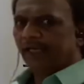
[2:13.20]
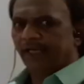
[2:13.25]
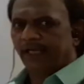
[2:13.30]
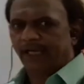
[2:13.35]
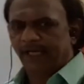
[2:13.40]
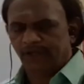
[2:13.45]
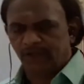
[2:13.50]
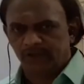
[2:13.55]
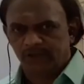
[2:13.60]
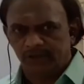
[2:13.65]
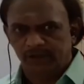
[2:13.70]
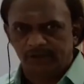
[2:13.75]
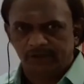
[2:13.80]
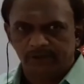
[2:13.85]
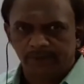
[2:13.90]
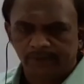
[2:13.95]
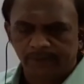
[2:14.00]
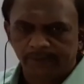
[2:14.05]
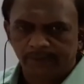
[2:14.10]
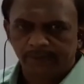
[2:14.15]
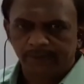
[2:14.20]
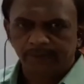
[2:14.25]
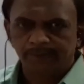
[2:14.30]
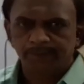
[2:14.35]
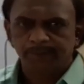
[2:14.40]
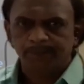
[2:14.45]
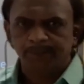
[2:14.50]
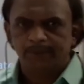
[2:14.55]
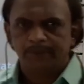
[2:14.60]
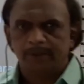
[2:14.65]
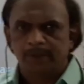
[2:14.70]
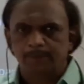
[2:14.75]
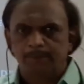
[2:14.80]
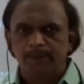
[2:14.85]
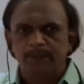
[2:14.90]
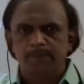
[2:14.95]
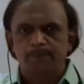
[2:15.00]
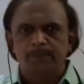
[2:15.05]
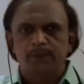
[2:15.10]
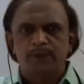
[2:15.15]
nation. The
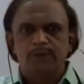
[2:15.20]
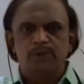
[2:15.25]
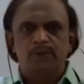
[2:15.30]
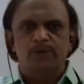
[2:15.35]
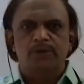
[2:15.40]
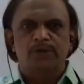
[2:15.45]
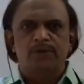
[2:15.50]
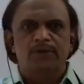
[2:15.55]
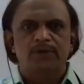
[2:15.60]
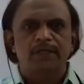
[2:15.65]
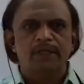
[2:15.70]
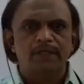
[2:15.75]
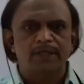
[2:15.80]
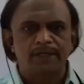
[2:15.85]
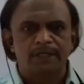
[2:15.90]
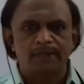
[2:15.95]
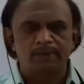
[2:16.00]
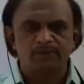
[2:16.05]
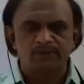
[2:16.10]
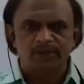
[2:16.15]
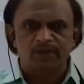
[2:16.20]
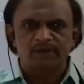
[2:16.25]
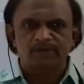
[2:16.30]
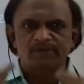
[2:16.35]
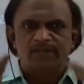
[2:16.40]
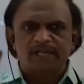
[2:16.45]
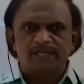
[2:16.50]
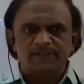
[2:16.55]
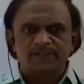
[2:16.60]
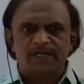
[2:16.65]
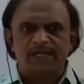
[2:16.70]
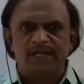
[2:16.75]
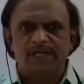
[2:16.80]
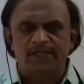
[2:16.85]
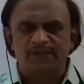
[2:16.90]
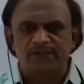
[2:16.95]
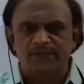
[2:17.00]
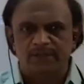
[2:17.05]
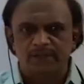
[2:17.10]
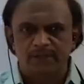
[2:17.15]
people should think themselves as a
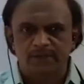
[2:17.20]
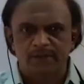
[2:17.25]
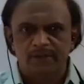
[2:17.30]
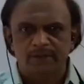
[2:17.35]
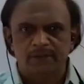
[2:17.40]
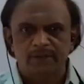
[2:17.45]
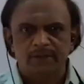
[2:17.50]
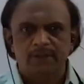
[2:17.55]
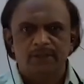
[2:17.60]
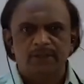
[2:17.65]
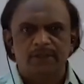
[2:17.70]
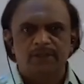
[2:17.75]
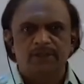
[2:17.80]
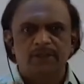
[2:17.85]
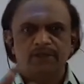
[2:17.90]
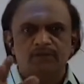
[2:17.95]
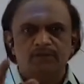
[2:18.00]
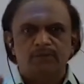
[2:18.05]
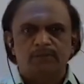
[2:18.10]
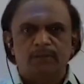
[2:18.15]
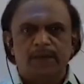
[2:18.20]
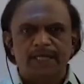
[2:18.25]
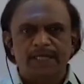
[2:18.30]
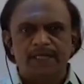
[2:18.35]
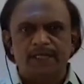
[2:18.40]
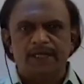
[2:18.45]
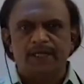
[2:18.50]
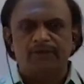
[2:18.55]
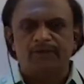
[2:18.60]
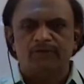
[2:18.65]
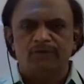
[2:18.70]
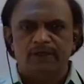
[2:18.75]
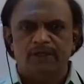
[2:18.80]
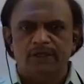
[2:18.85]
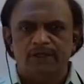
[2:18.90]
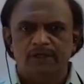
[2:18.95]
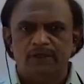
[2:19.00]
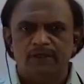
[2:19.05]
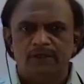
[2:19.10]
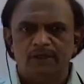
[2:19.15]
nation. It is my
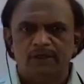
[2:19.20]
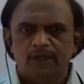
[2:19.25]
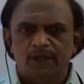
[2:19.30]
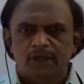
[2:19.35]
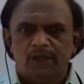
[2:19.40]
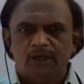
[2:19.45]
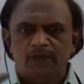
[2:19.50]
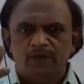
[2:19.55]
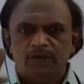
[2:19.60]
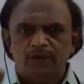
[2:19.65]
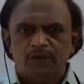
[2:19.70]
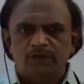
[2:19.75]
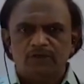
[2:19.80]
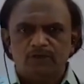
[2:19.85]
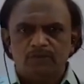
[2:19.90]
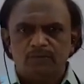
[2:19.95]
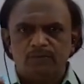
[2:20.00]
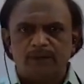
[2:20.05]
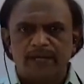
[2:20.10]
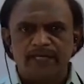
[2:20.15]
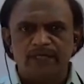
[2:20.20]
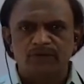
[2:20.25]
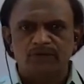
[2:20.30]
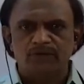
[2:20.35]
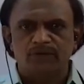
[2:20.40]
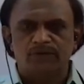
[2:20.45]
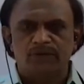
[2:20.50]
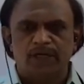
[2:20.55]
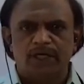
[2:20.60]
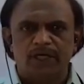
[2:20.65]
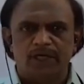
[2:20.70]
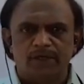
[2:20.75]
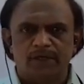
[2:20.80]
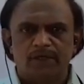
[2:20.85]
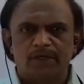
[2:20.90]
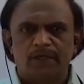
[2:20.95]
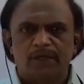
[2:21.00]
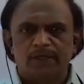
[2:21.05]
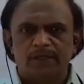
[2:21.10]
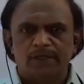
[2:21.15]
country, it is my state.
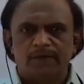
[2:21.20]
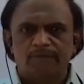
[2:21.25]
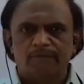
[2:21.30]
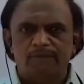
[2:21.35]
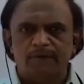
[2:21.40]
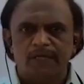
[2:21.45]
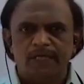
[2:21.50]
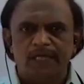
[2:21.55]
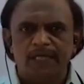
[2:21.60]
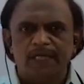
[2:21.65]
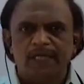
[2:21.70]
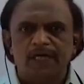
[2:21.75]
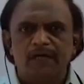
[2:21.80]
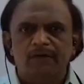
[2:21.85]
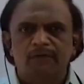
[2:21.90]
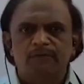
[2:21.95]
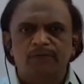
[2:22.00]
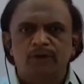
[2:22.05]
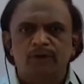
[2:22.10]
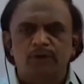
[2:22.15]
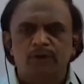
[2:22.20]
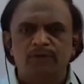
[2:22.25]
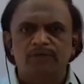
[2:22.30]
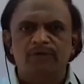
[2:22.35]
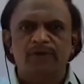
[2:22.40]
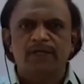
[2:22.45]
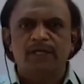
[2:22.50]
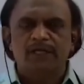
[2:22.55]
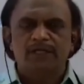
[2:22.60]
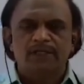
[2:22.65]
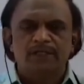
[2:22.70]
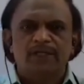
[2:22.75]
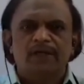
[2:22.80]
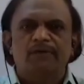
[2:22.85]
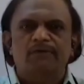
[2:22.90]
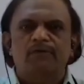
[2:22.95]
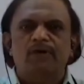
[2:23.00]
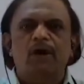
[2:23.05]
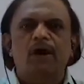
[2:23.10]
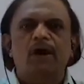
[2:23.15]
The feeling of unification
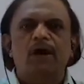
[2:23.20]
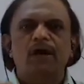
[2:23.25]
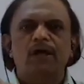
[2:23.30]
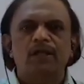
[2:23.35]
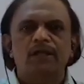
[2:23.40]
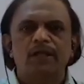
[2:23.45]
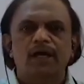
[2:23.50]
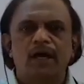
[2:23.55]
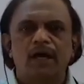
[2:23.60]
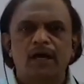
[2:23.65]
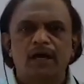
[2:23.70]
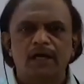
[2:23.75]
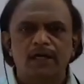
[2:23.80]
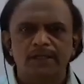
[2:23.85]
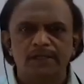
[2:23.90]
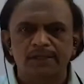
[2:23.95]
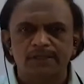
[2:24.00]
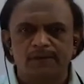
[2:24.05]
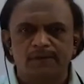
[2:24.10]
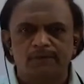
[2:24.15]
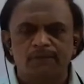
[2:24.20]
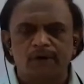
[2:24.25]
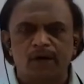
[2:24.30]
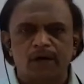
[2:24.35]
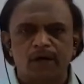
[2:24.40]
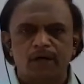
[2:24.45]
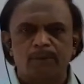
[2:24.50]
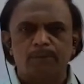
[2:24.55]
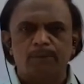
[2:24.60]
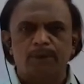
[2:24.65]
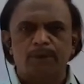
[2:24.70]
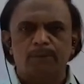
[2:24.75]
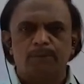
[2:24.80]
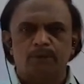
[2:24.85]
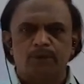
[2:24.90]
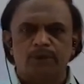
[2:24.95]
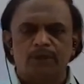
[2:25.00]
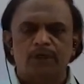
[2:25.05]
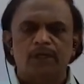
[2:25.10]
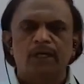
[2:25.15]
of all the hearts of all
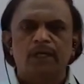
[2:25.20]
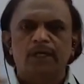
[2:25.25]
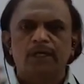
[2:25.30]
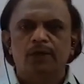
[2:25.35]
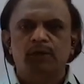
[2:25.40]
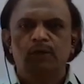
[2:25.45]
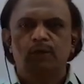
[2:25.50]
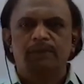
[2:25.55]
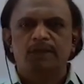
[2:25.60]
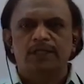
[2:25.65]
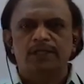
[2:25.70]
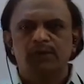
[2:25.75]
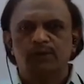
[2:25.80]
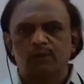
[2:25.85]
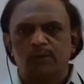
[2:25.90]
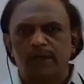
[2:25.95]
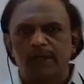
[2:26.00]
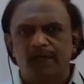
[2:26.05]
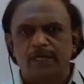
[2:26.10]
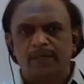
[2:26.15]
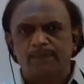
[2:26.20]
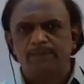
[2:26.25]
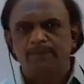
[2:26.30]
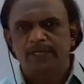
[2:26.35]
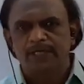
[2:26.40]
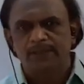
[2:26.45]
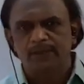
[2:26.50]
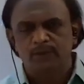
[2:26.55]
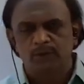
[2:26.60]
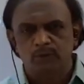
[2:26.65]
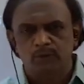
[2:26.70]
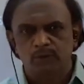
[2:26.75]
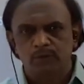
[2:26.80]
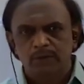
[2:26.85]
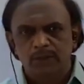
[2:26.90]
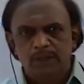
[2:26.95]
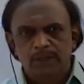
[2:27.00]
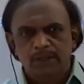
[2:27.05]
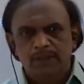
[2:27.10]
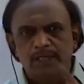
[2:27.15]
people towards one objective,
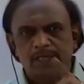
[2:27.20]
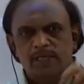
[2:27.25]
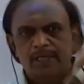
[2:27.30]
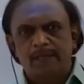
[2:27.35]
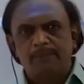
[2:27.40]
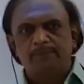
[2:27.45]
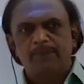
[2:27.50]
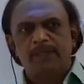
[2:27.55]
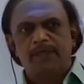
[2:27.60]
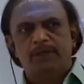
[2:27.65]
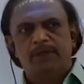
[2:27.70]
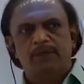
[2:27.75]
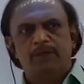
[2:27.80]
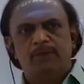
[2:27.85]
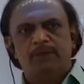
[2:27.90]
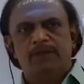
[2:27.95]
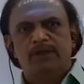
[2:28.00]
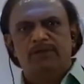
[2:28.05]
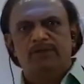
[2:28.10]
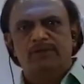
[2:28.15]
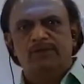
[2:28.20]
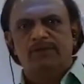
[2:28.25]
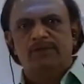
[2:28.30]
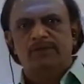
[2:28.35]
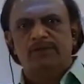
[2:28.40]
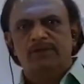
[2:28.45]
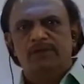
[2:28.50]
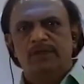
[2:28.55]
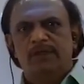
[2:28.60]
that objective is